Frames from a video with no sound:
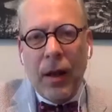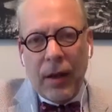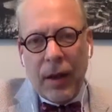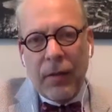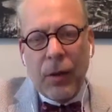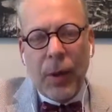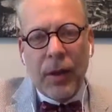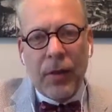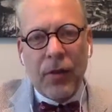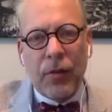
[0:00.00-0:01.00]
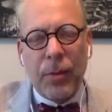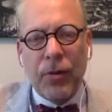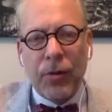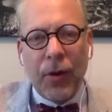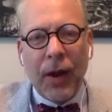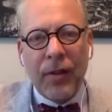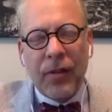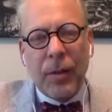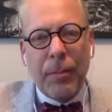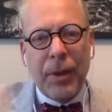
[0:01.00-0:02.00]
giving away the distribution rights to
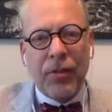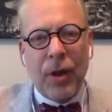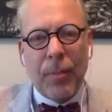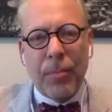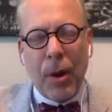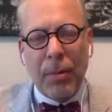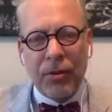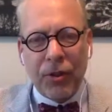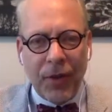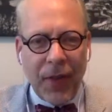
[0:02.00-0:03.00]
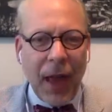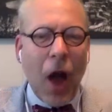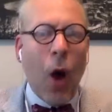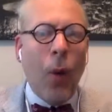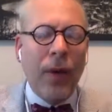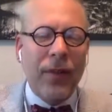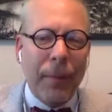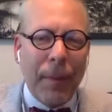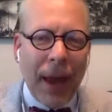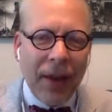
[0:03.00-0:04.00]
some big shop publisher, and they always
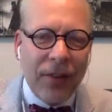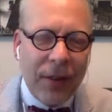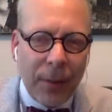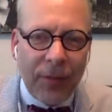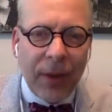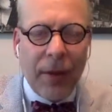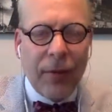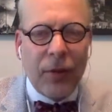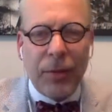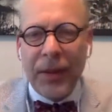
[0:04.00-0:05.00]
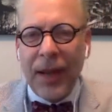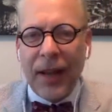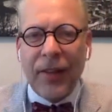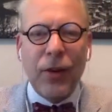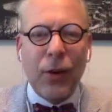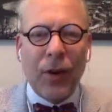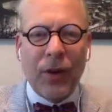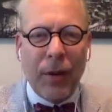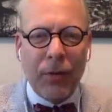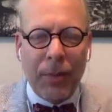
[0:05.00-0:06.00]
imagine themselves to be the next New York
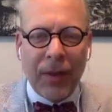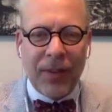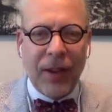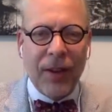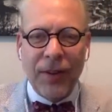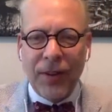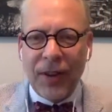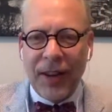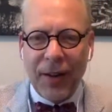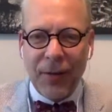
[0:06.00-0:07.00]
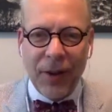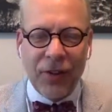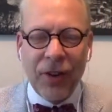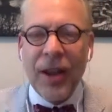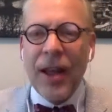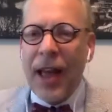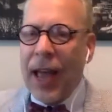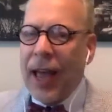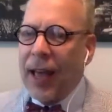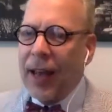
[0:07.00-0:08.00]
Times bestseller, and they're going to get rich.
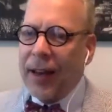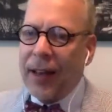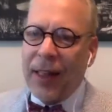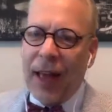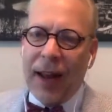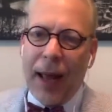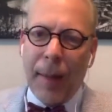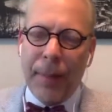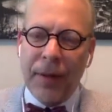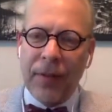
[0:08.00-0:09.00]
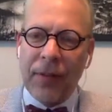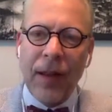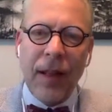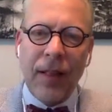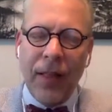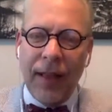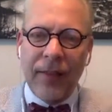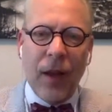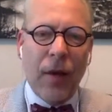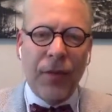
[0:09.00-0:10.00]
And that happens less
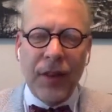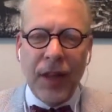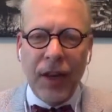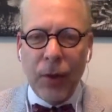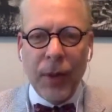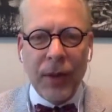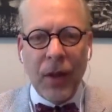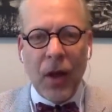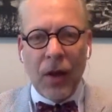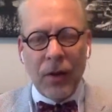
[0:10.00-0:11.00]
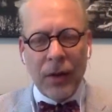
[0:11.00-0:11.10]
often than you win the lottery.